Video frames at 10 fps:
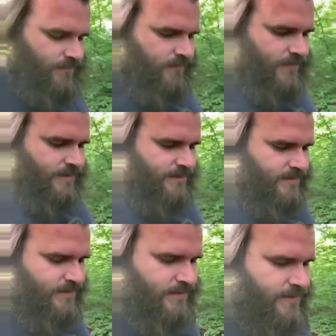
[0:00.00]

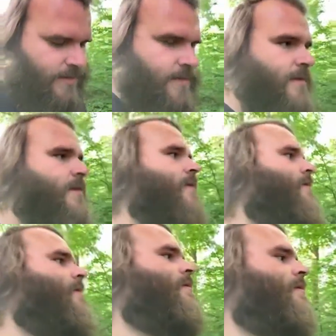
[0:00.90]

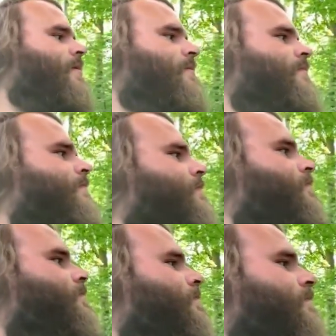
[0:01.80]

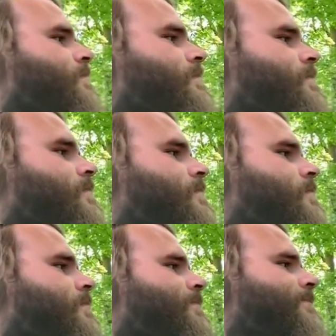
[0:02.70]

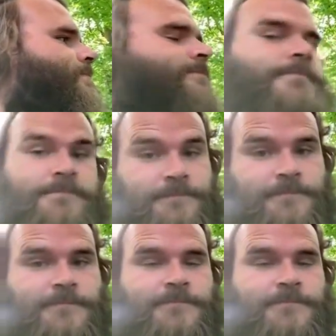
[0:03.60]
No one is speaking in this clip.